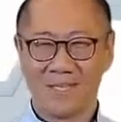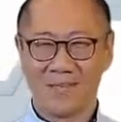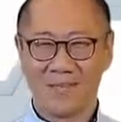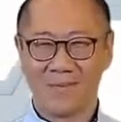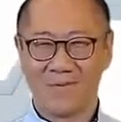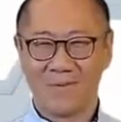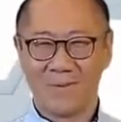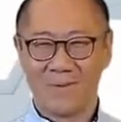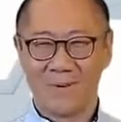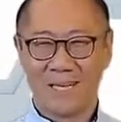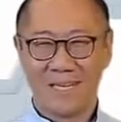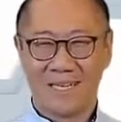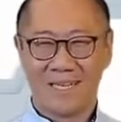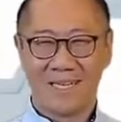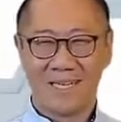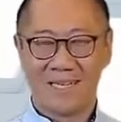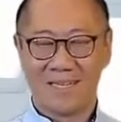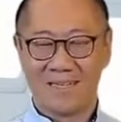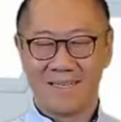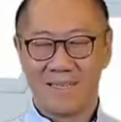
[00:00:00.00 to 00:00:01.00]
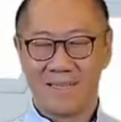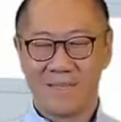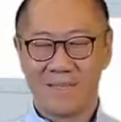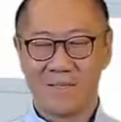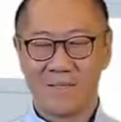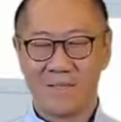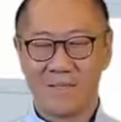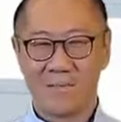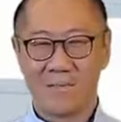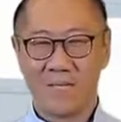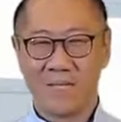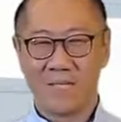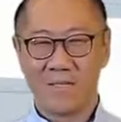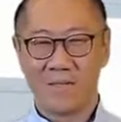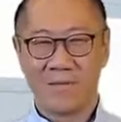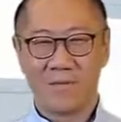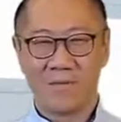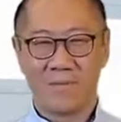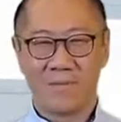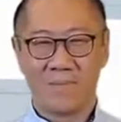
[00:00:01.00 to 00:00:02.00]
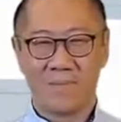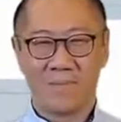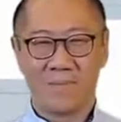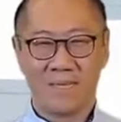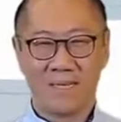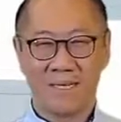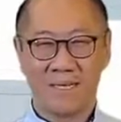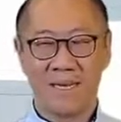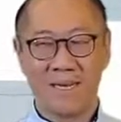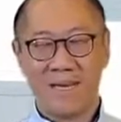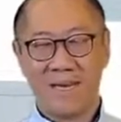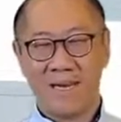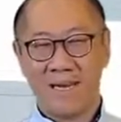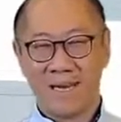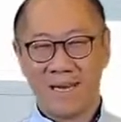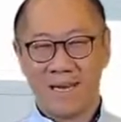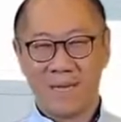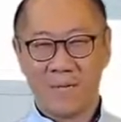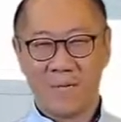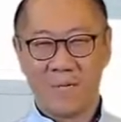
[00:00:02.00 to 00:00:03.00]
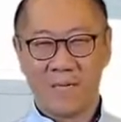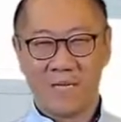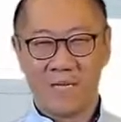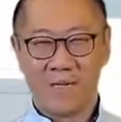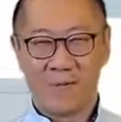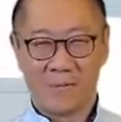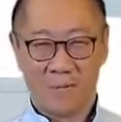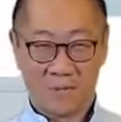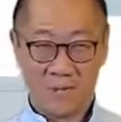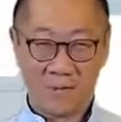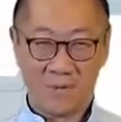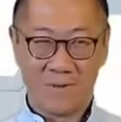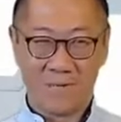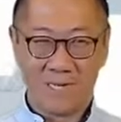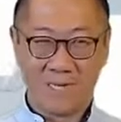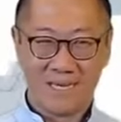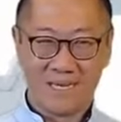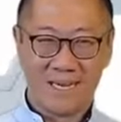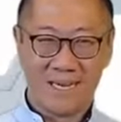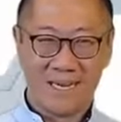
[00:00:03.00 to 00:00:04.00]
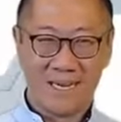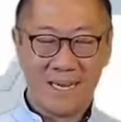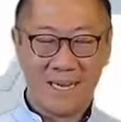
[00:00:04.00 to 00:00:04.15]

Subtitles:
So if the regulator tells us we need to do something, we do it.